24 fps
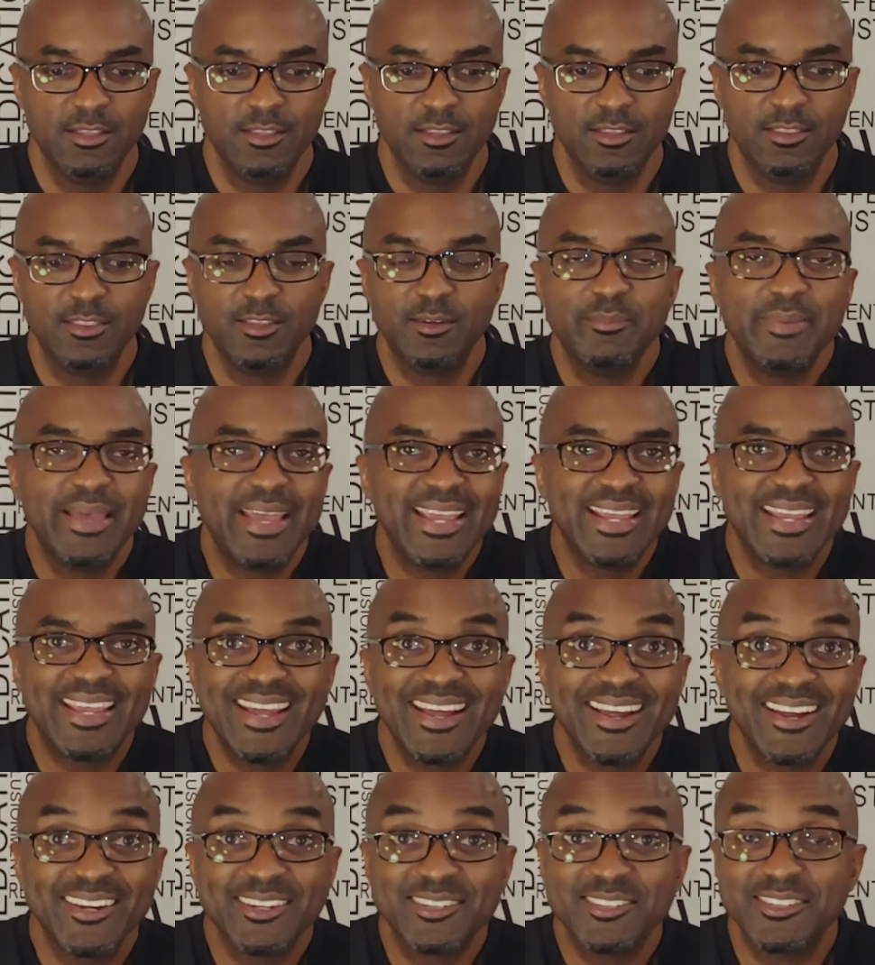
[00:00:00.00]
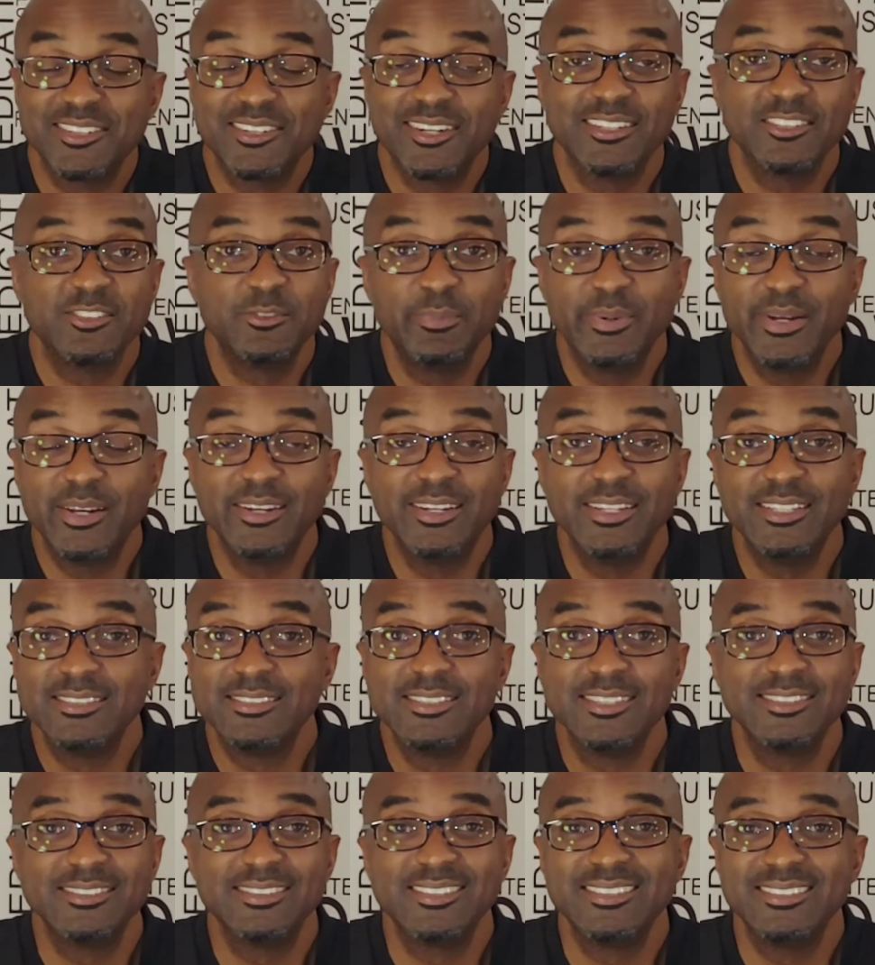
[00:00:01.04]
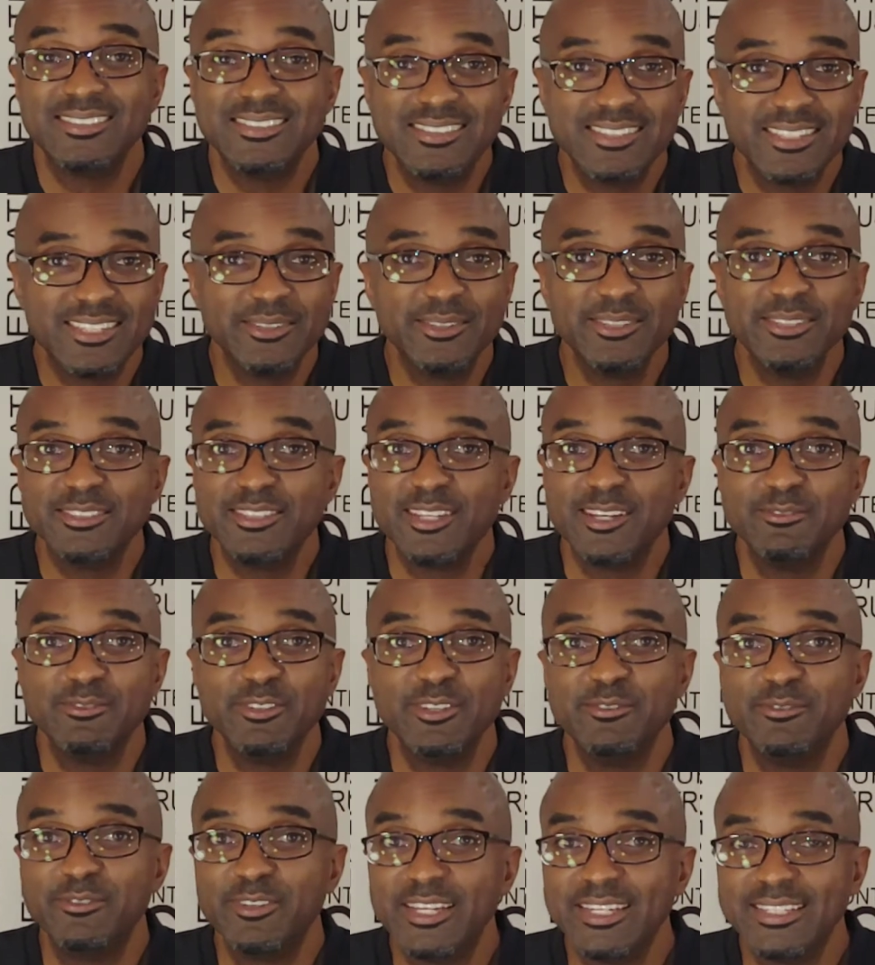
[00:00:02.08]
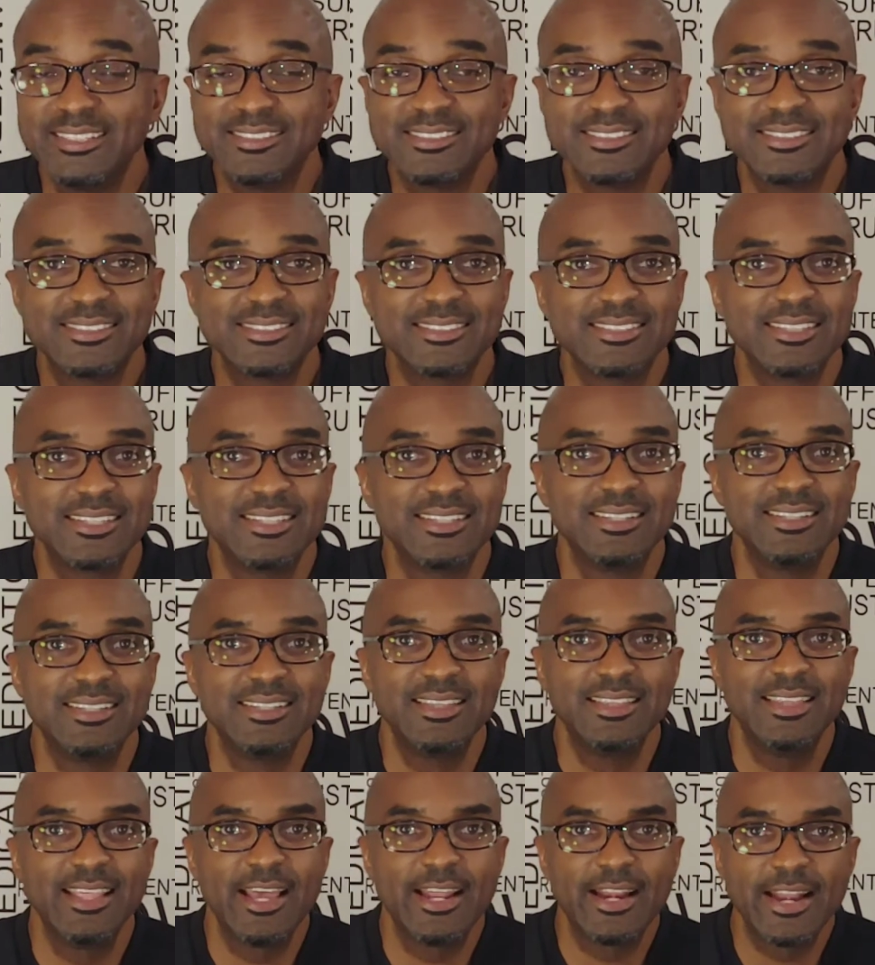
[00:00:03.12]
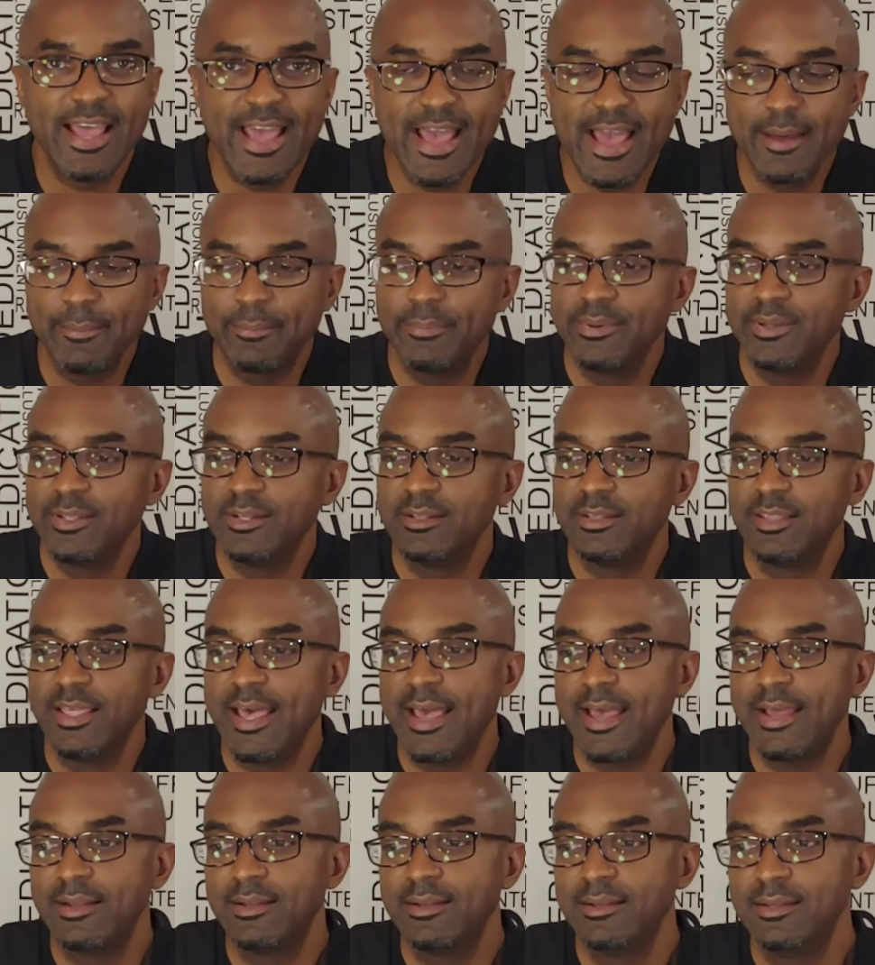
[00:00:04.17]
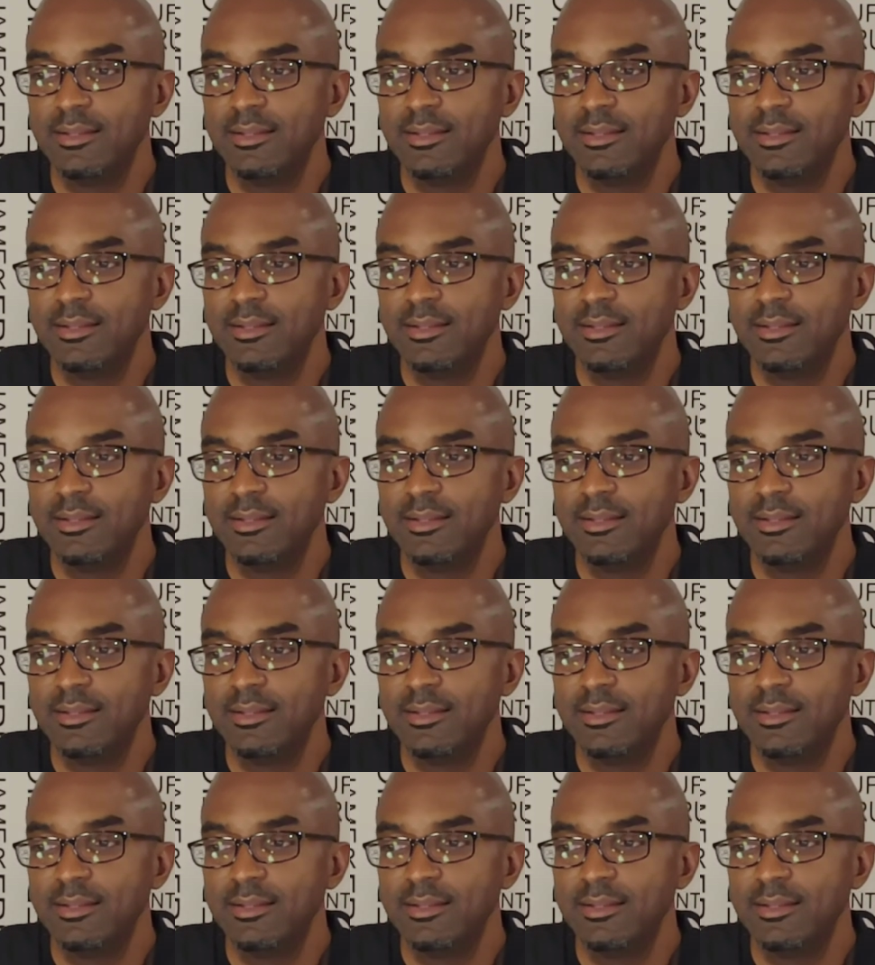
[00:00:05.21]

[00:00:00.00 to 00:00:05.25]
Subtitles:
the main character experiences a series of events that happen that